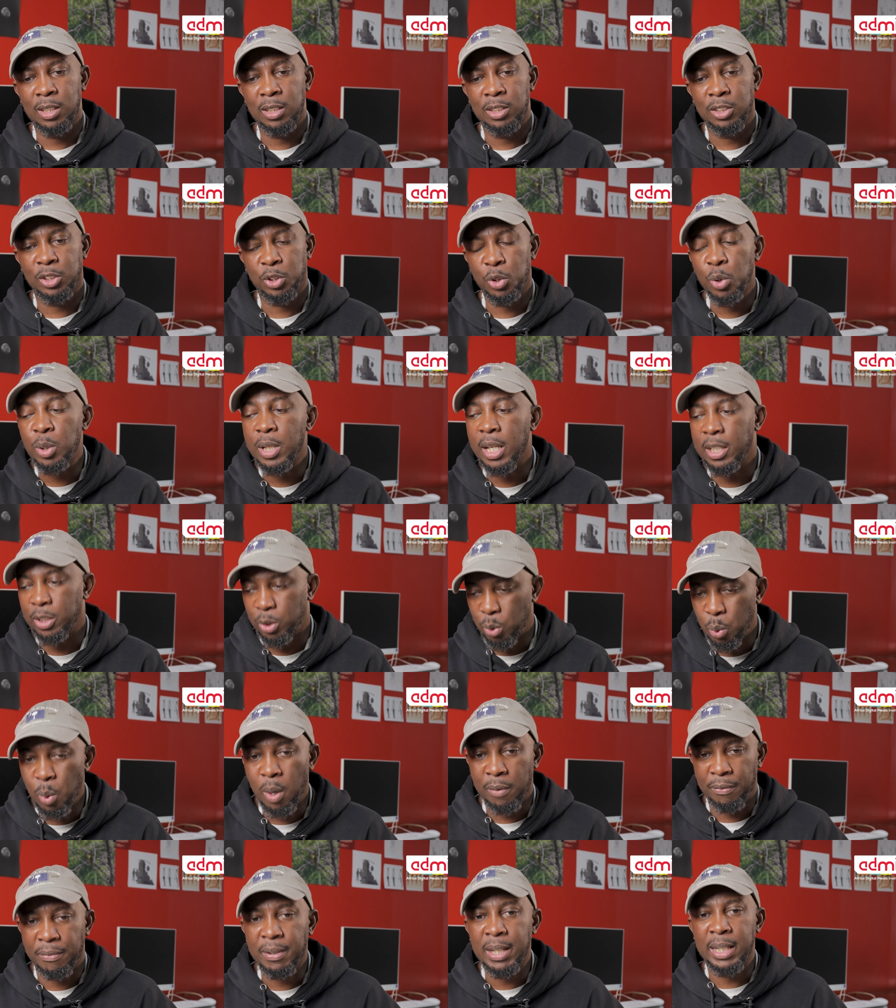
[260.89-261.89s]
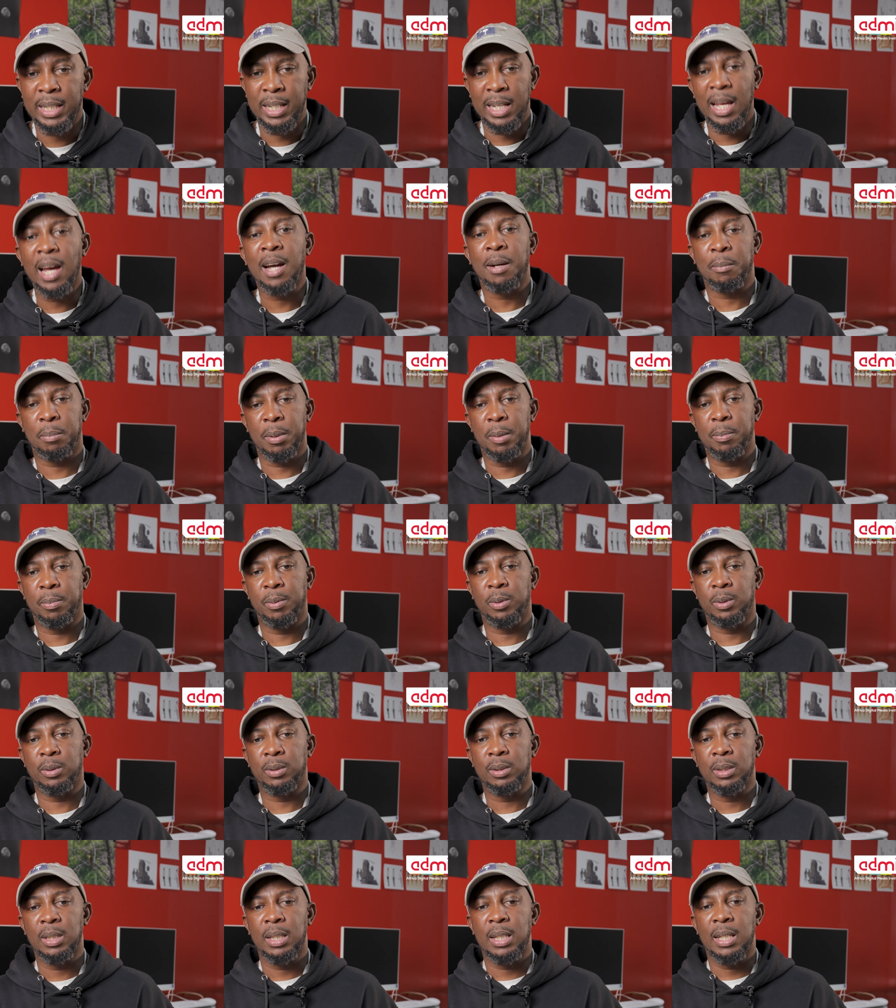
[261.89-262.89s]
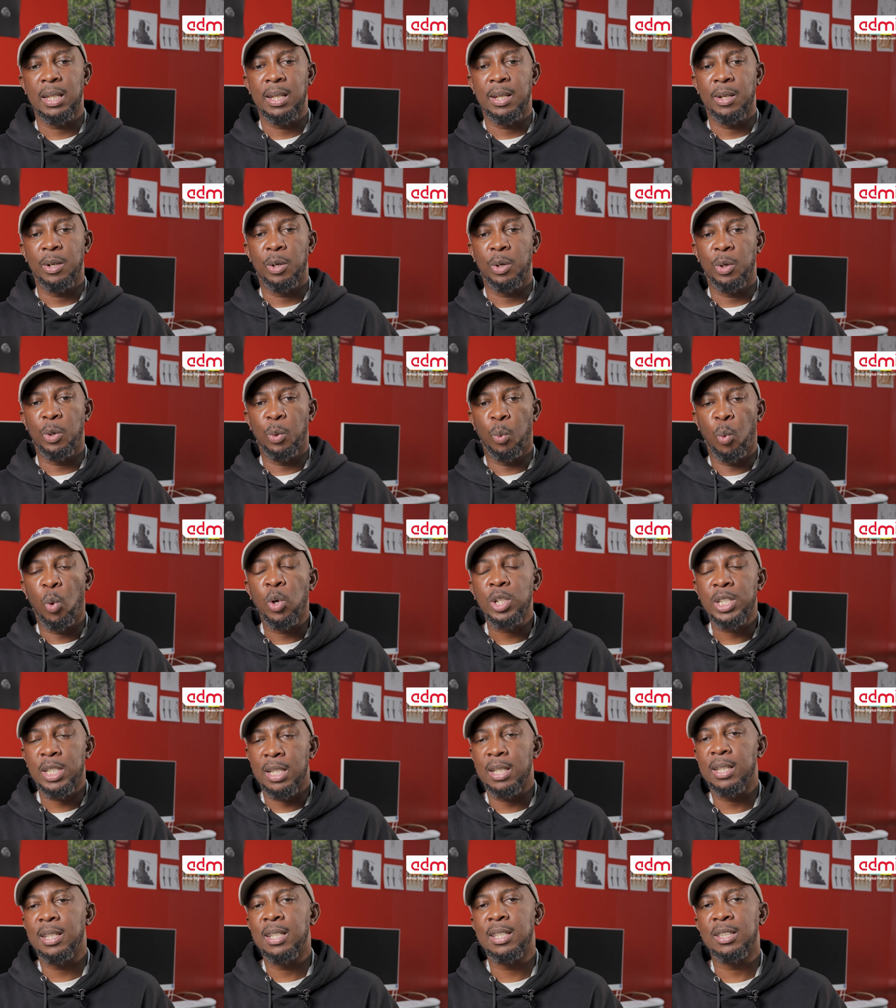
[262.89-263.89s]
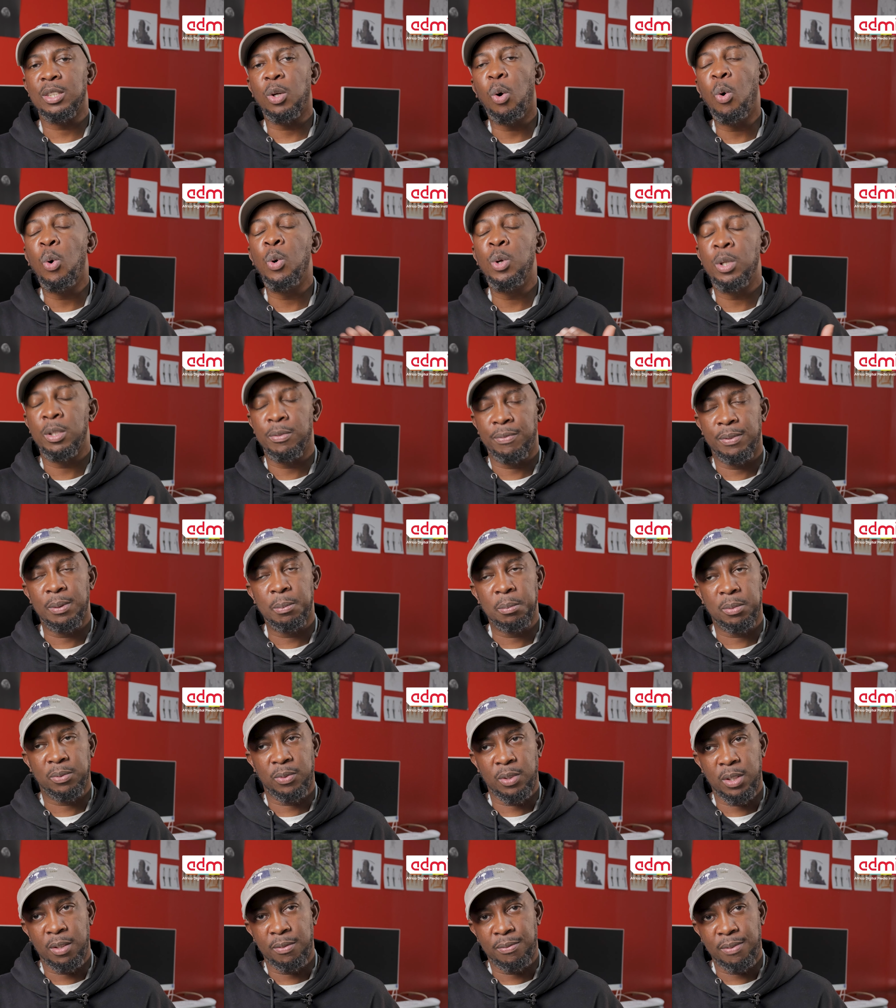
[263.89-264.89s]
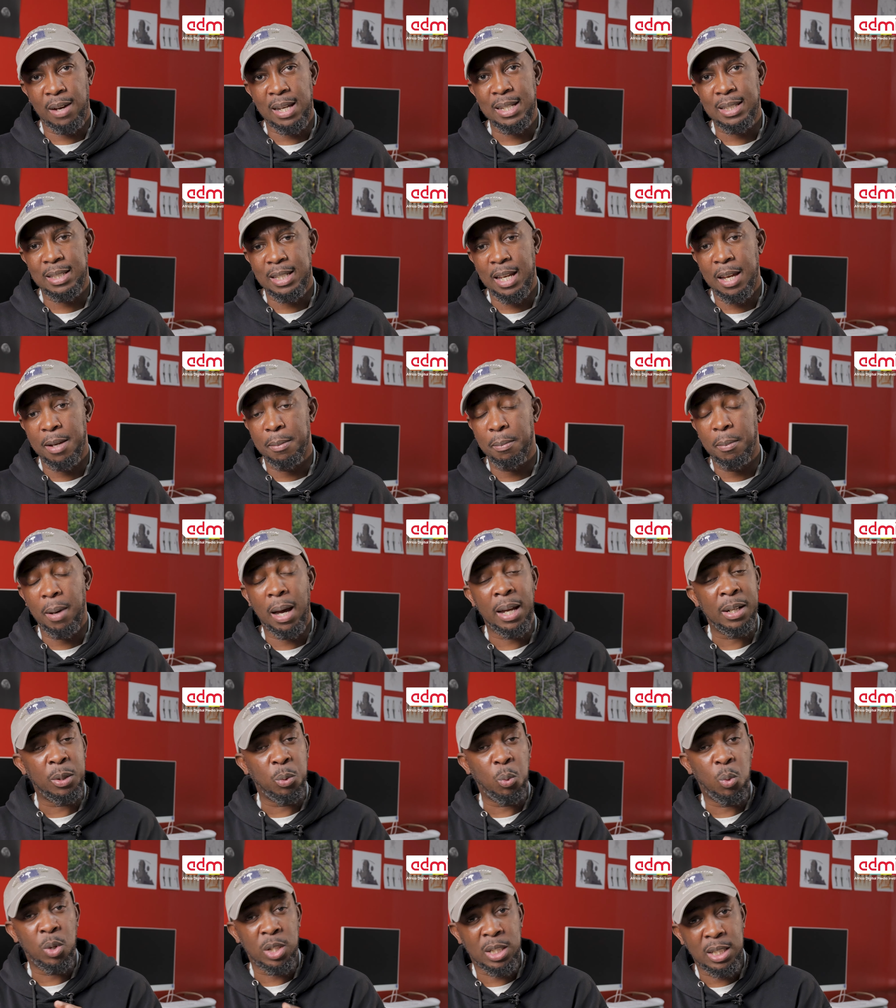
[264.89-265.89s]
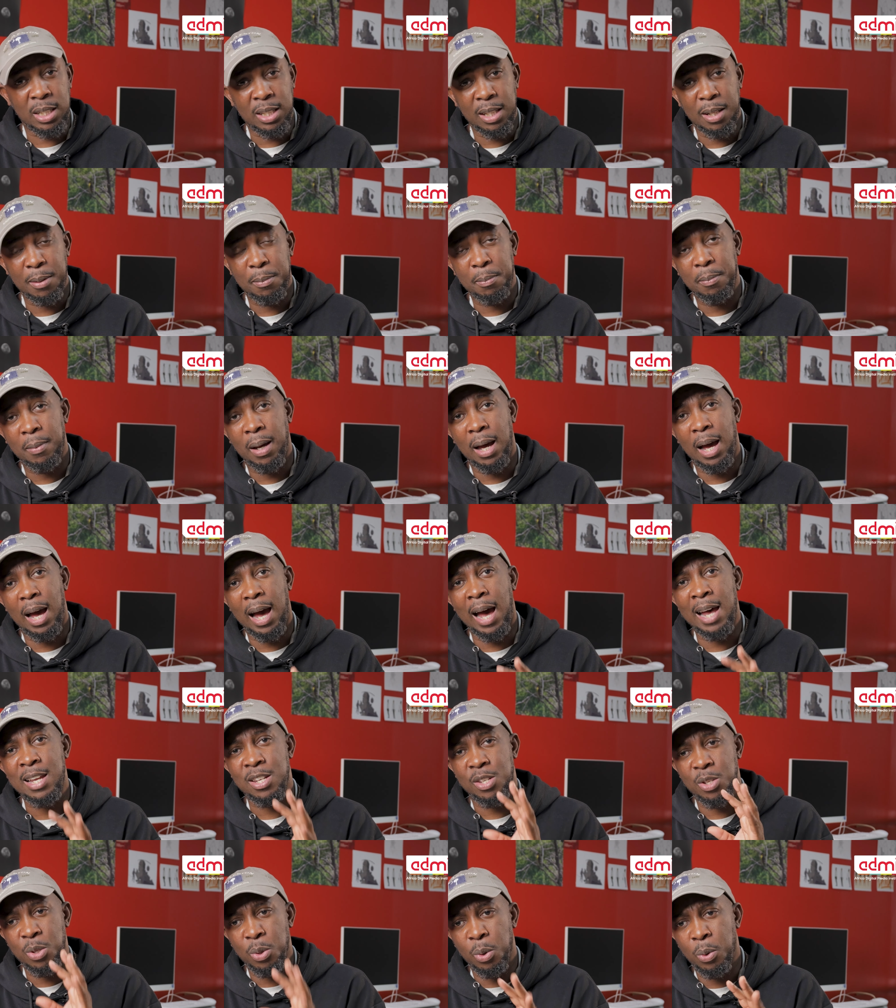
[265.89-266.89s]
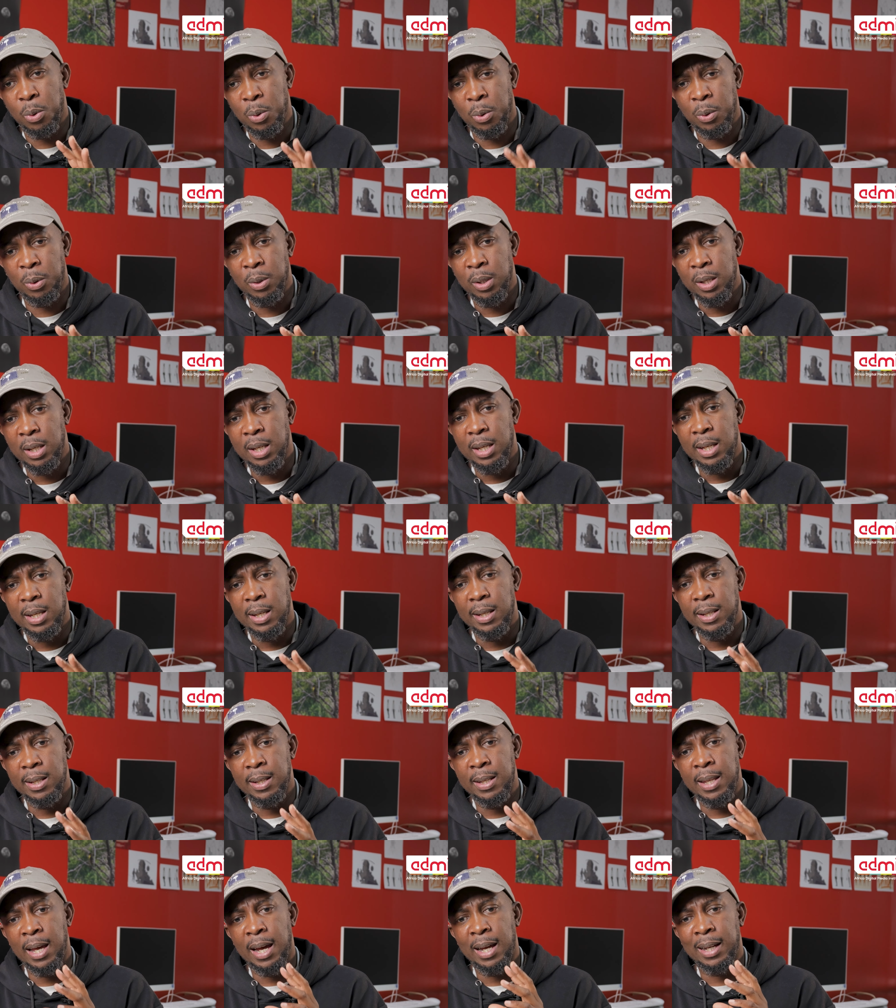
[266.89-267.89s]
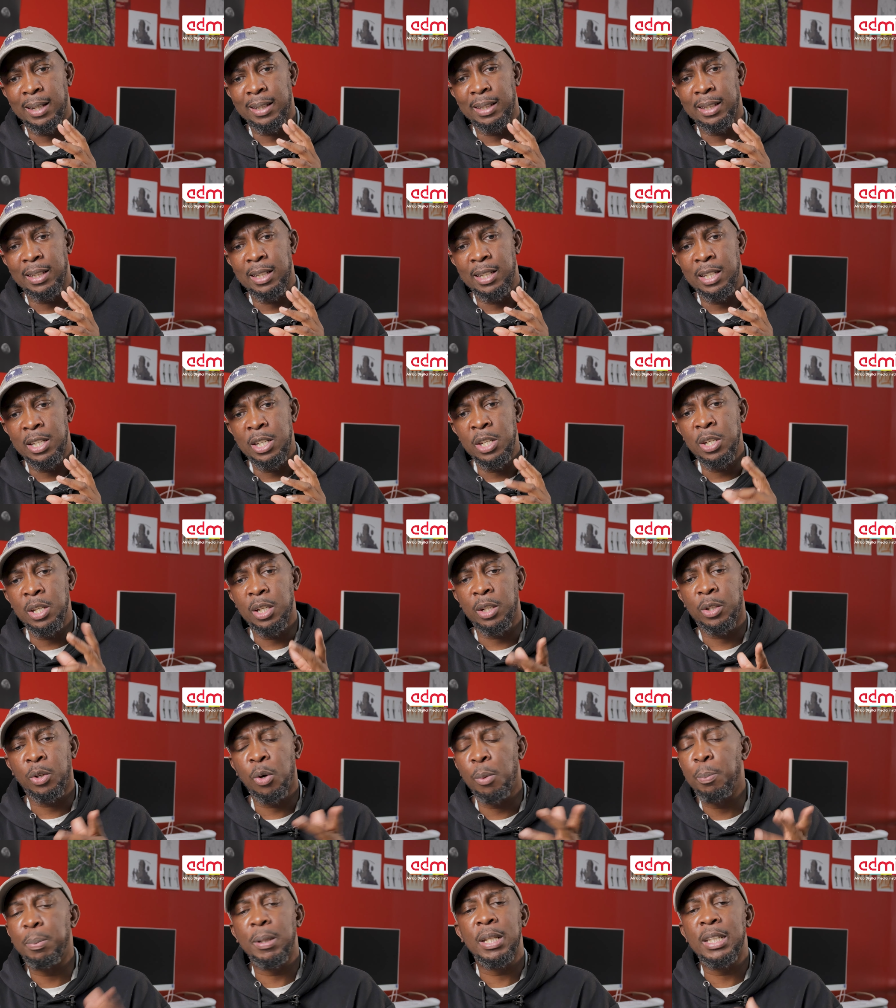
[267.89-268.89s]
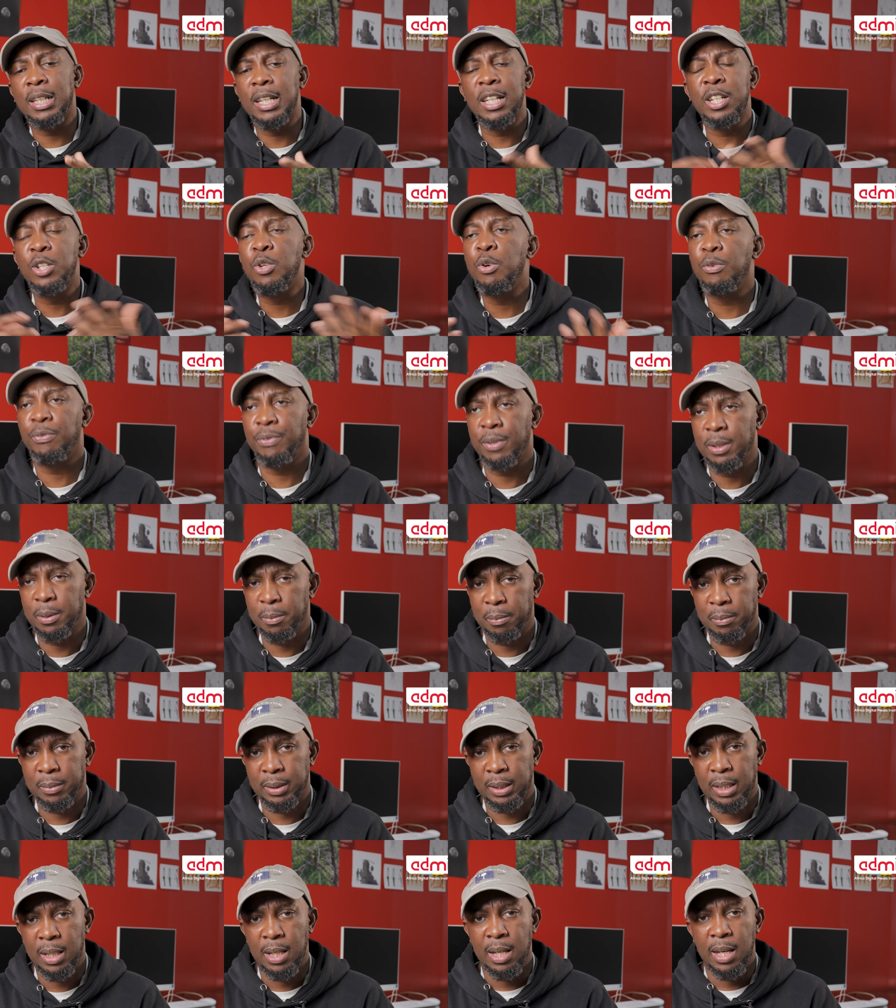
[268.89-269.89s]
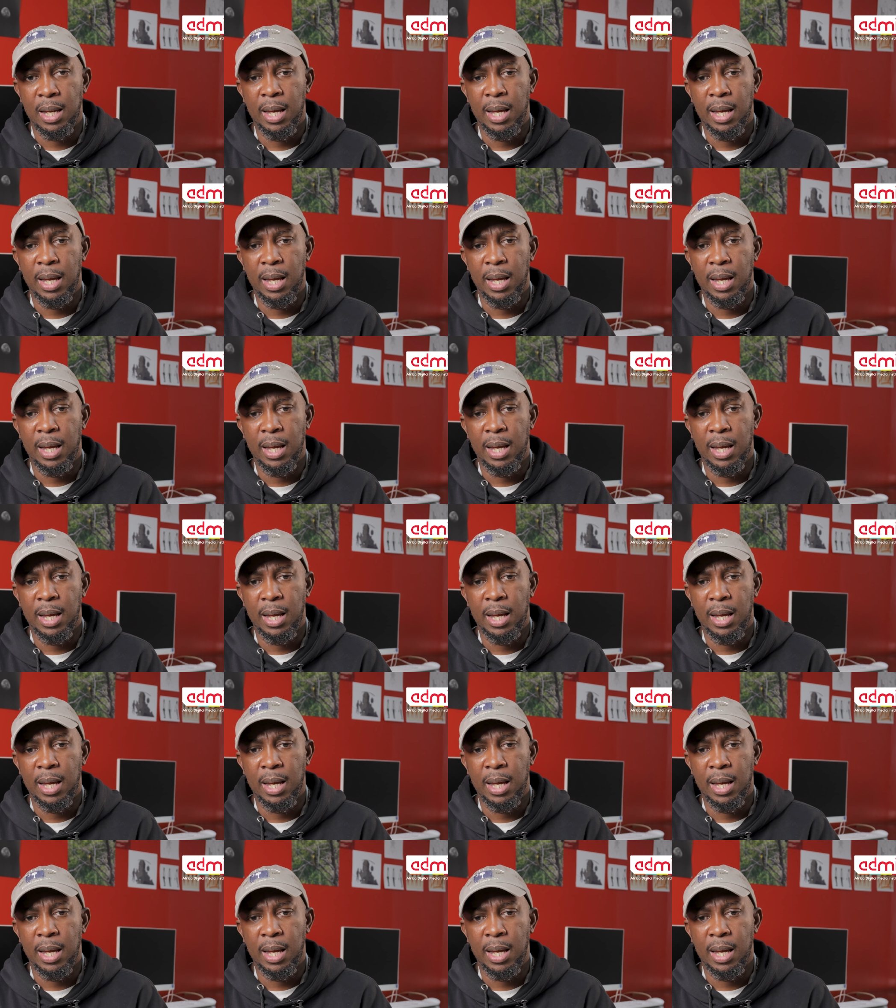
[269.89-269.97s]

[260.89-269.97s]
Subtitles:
students who are very young people watching these old films for the first time and watching them as though they're completely new films,